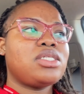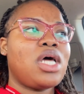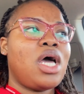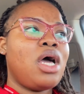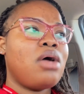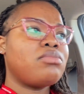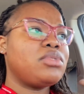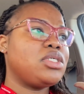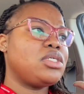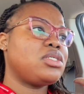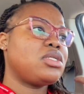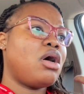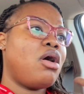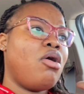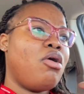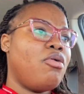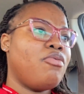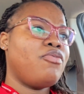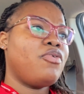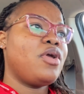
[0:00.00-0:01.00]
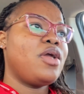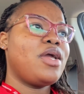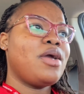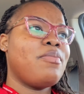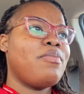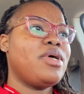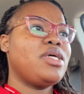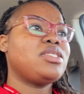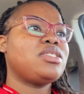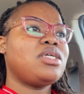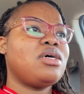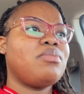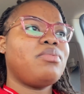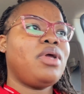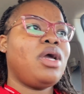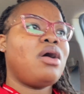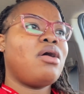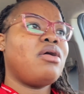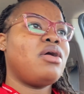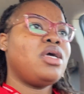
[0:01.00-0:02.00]
I'm just all freaking messed up,
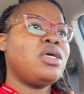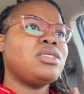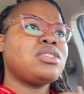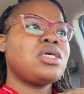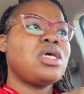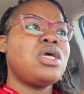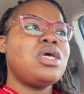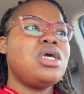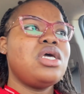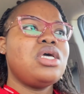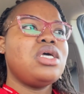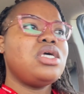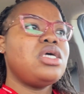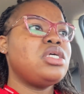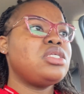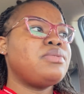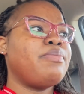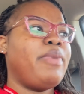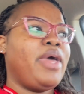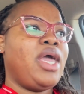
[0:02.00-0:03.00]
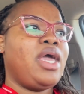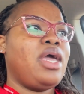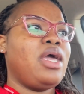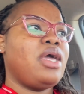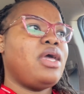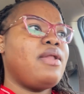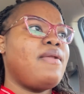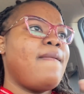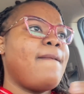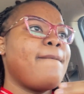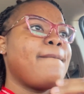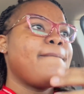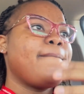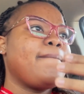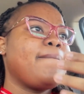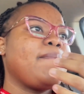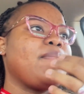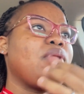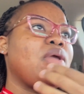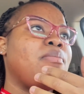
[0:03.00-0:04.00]
y'all. It's bad.
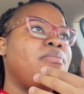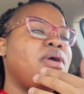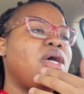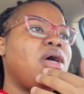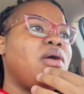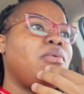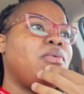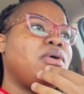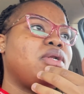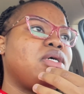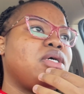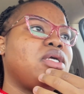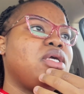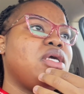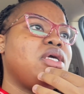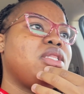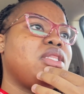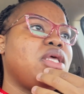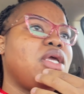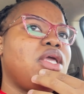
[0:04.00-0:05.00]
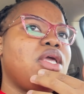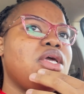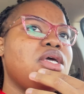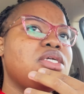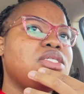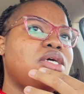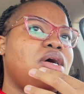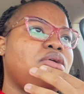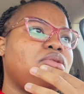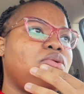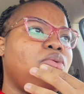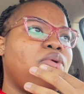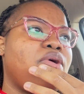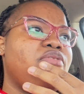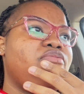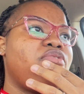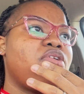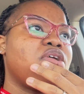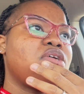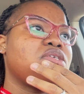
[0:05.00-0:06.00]
But I want to get the kids out the way
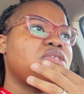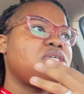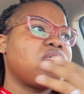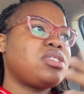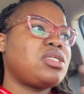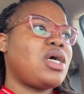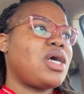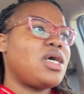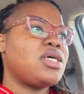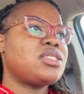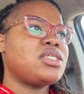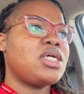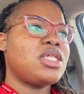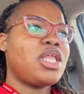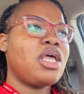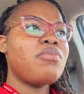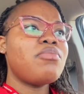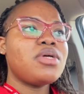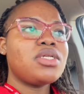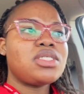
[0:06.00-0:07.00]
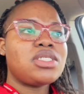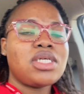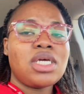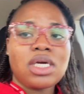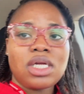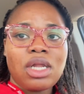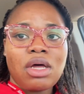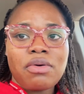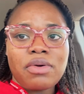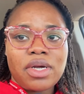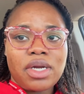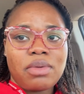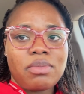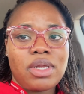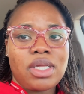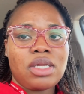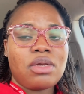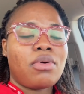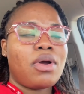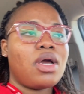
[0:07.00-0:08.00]
first, because like I said, they've been sick longer than
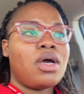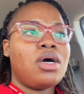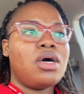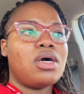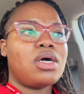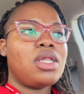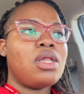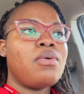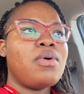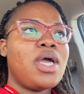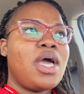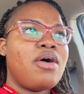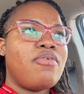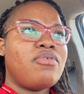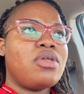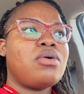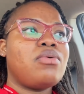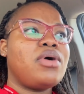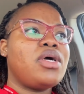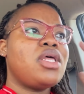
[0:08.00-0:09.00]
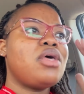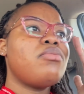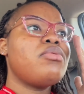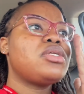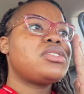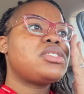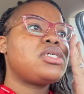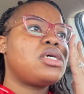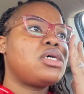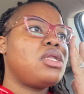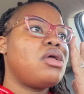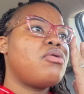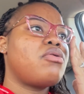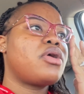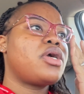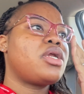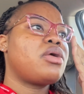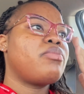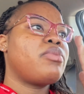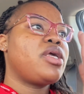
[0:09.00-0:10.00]
me. Chloe have, anyway. They've been sick
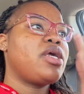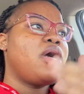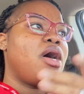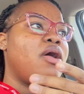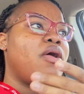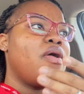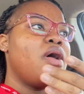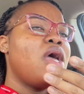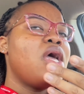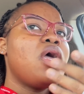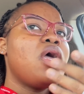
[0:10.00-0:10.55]
longer than me, y'all.